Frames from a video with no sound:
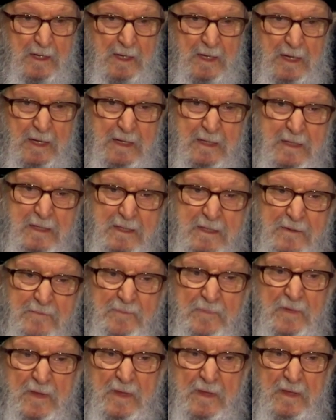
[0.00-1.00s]
And
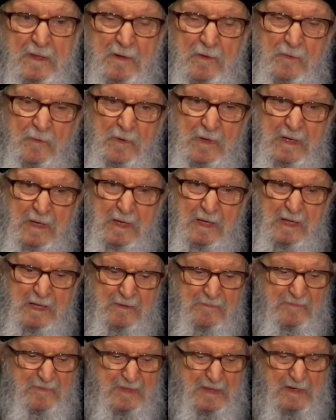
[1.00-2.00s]
we
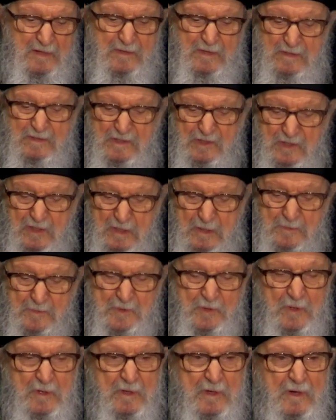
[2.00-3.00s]
have there the
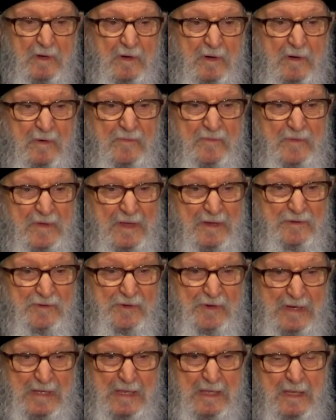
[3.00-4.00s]
description of a
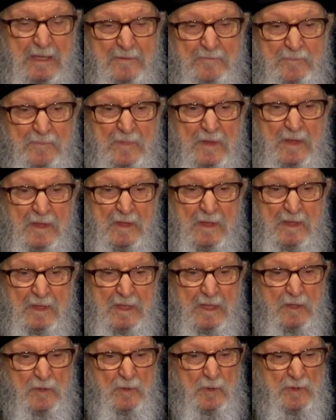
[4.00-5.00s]
tree.
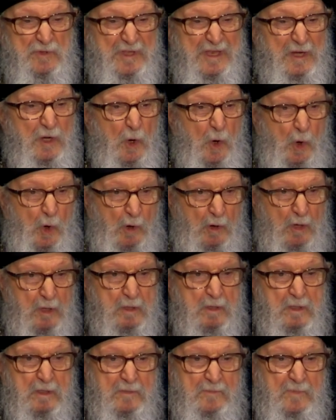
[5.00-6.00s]
It was an
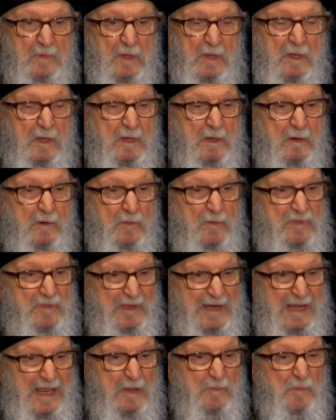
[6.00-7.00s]
oak with
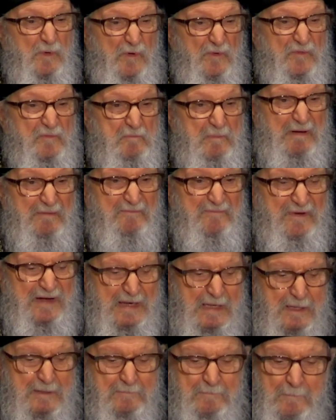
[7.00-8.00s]
the name of
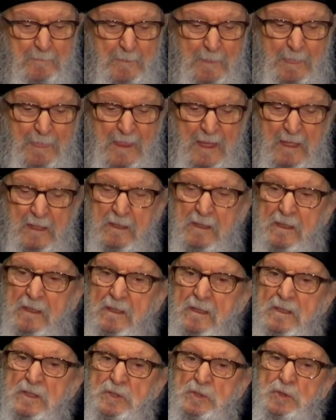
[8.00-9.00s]
Mamre.
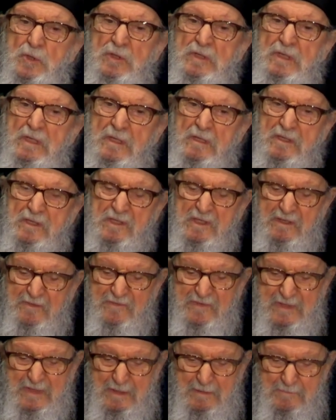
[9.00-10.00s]
So he
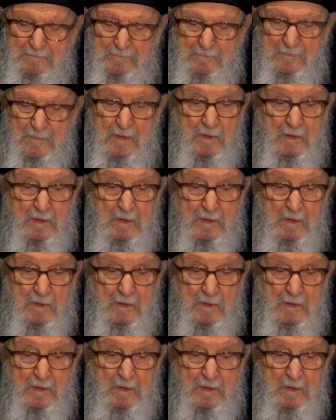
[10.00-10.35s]
received them,